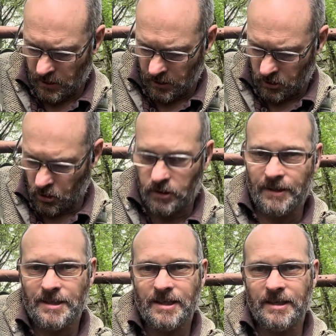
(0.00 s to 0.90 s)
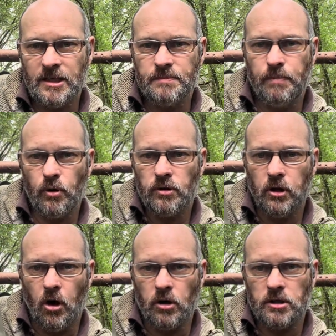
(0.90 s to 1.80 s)
So to disengage both
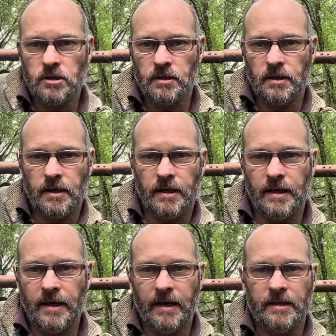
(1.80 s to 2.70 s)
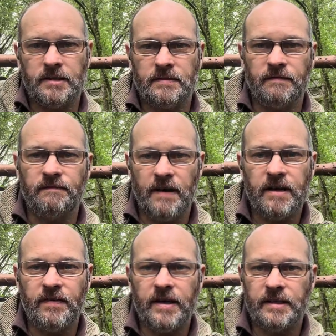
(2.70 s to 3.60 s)
locks is very,
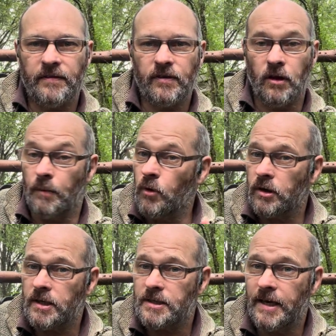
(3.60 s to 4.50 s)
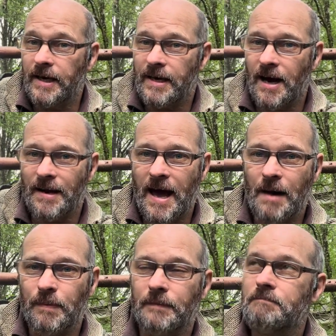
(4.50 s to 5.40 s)
very difficult. I'm not going to say it can't
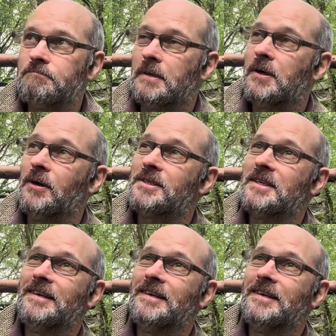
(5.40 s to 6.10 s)
happen, because